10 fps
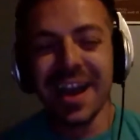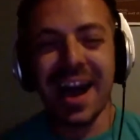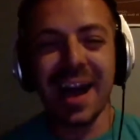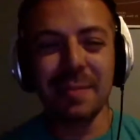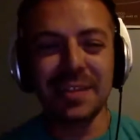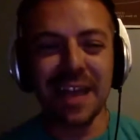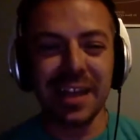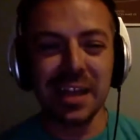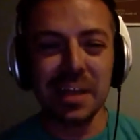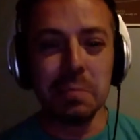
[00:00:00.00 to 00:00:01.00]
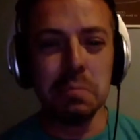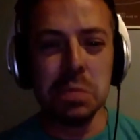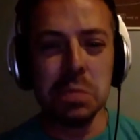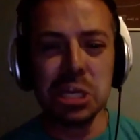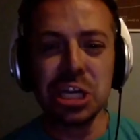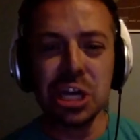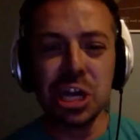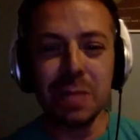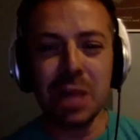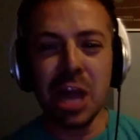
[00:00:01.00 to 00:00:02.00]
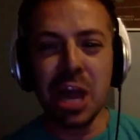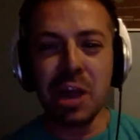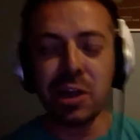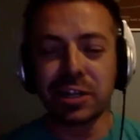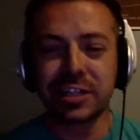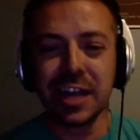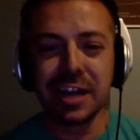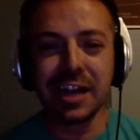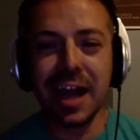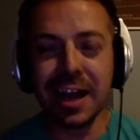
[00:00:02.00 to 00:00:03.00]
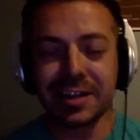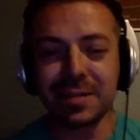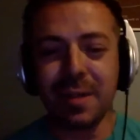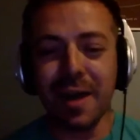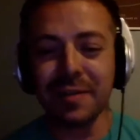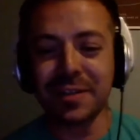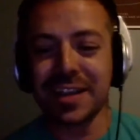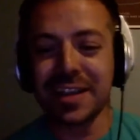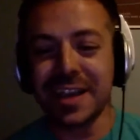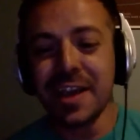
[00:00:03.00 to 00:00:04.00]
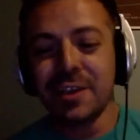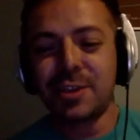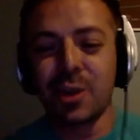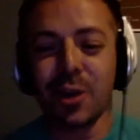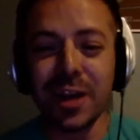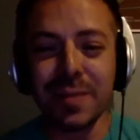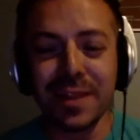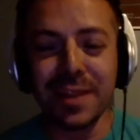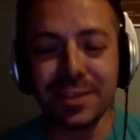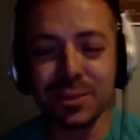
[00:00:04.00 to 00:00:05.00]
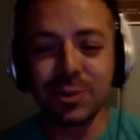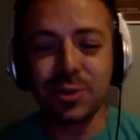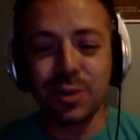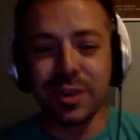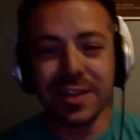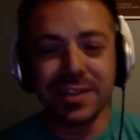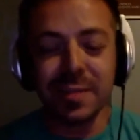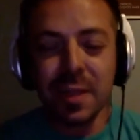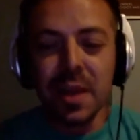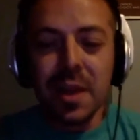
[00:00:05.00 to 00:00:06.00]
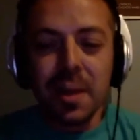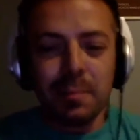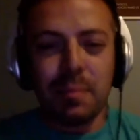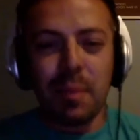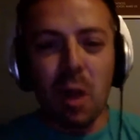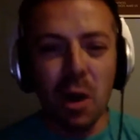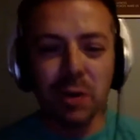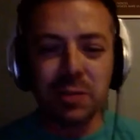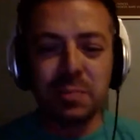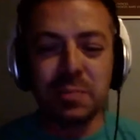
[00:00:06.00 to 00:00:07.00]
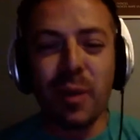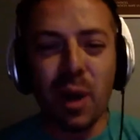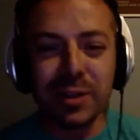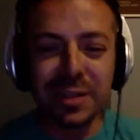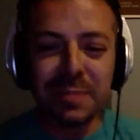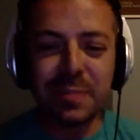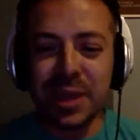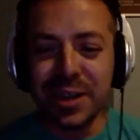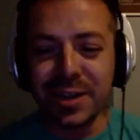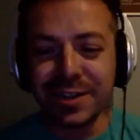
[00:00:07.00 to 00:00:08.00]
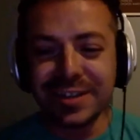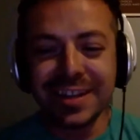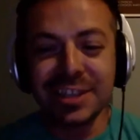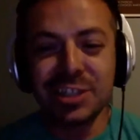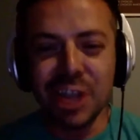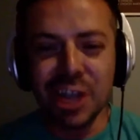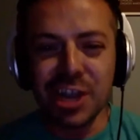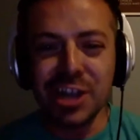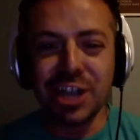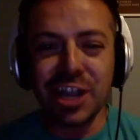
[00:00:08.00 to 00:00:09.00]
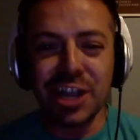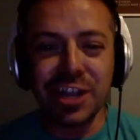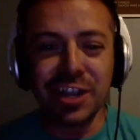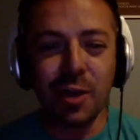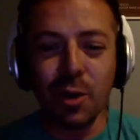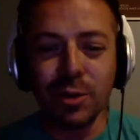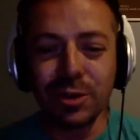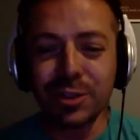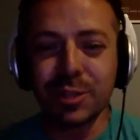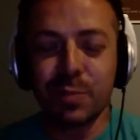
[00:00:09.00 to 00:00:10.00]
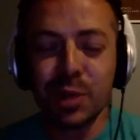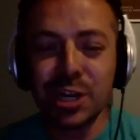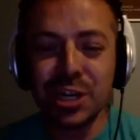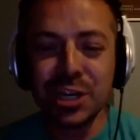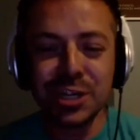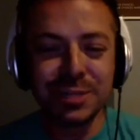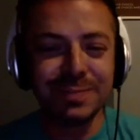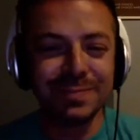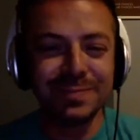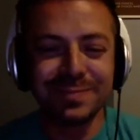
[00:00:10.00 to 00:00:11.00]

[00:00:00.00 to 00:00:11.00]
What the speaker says: I'm Dali, medium hair deadlock Dimovsky. Joining me as usual is bald and beard JJ Holder Supreme.